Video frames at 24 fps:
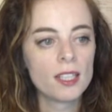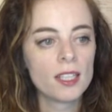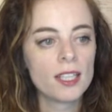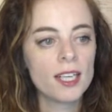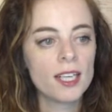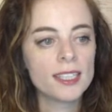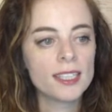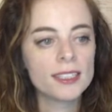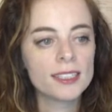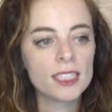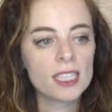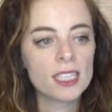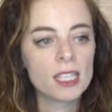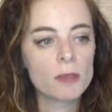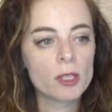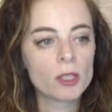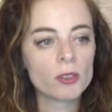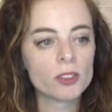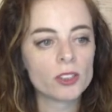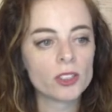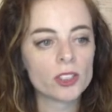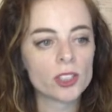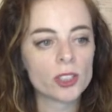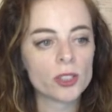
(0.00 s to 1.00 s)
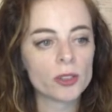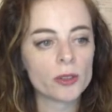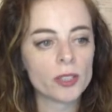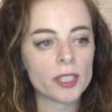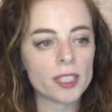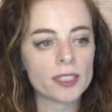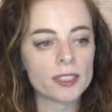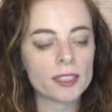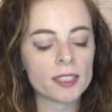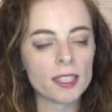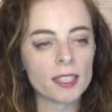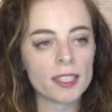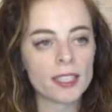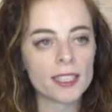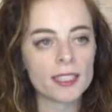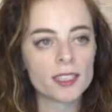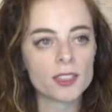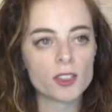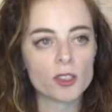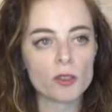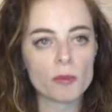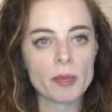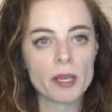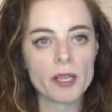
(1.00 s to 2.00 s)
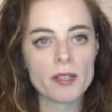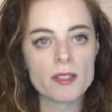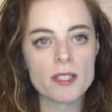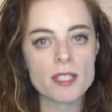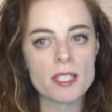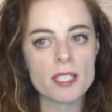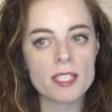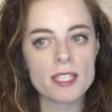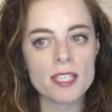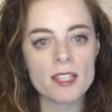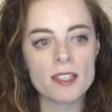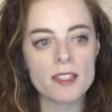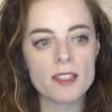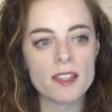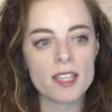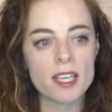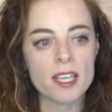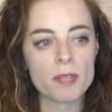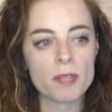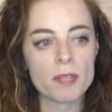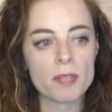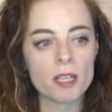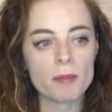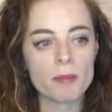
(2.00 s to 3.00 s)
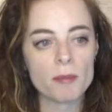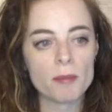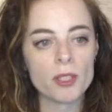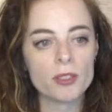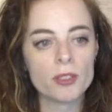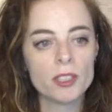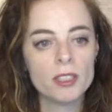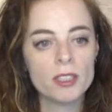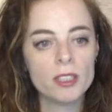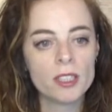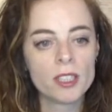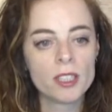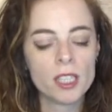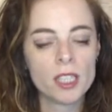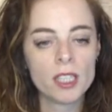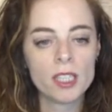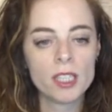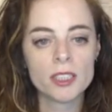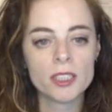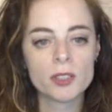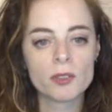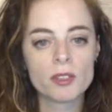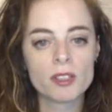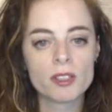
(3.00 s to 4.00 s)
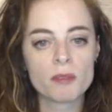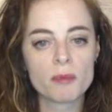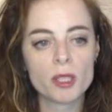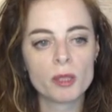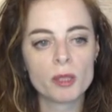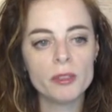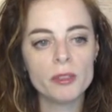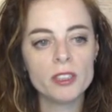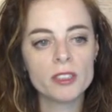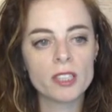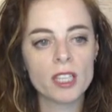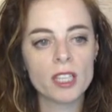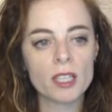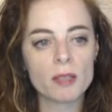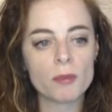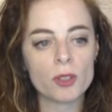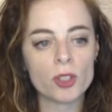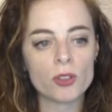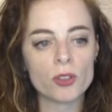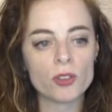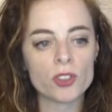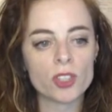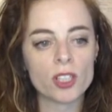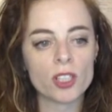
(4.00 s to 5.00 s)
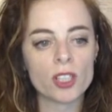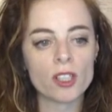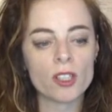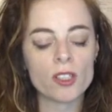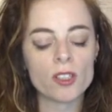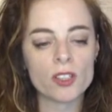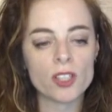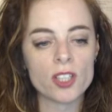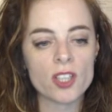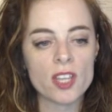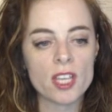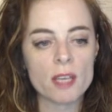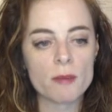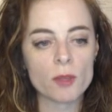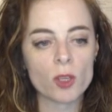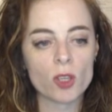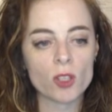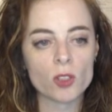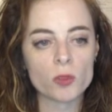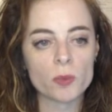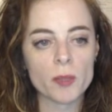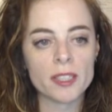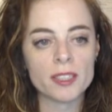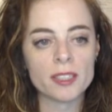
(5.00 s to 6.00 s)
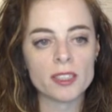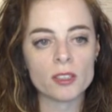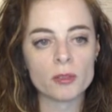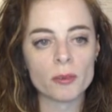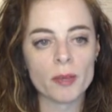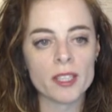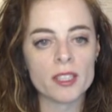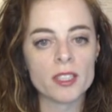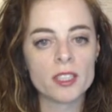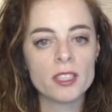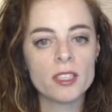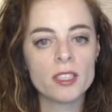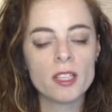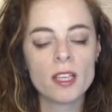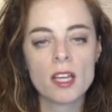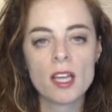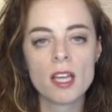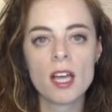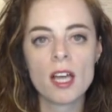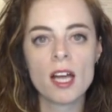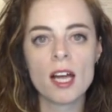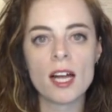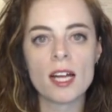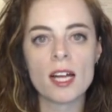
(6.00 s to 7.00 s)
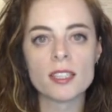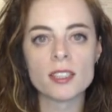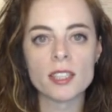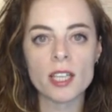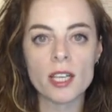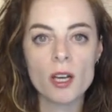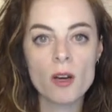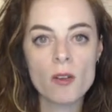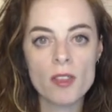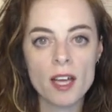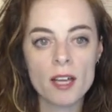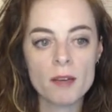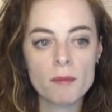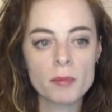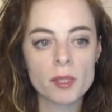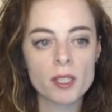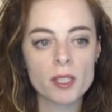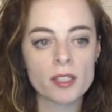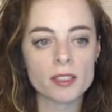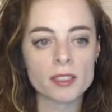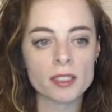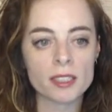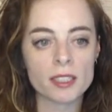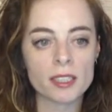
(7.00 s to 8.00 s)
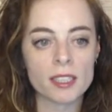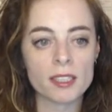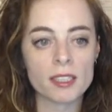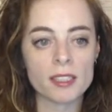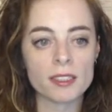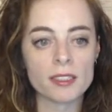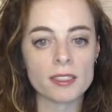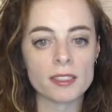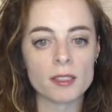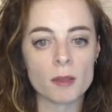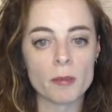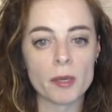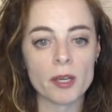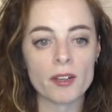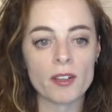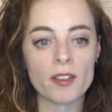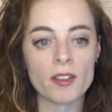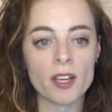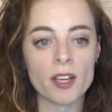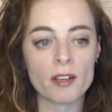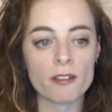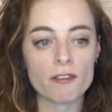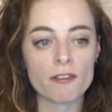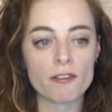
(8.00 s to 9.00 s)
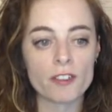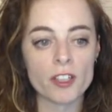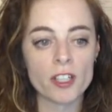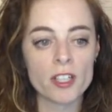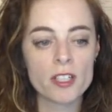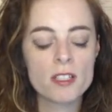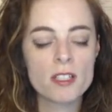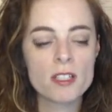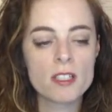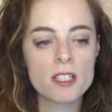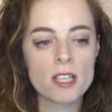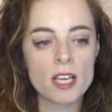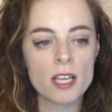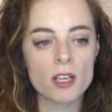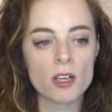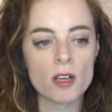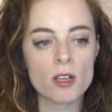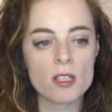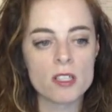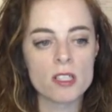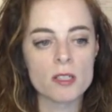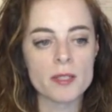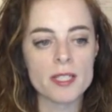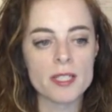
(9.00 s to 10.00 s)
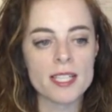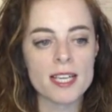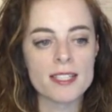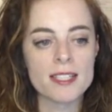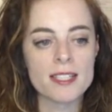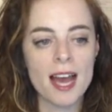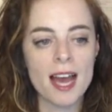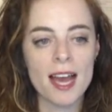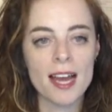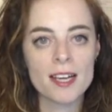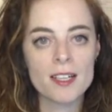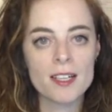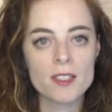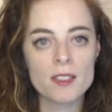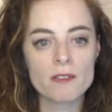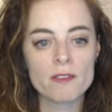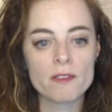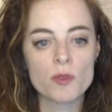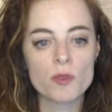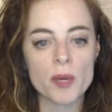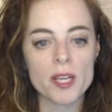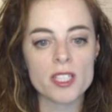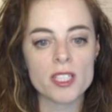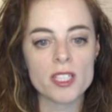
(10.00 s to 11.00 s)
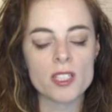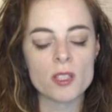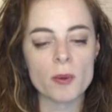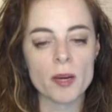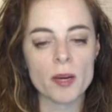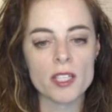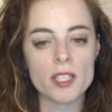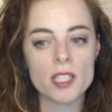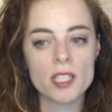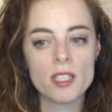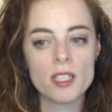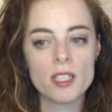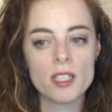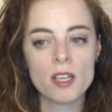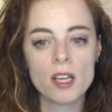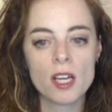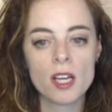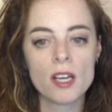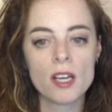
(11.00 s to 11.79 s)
Next thing I'm going to do is click into Appearance to see the theme that I'm using. So at the moment I'm using the theme called 2020, and I know that because it is appearing there first, and also it says Active 2020.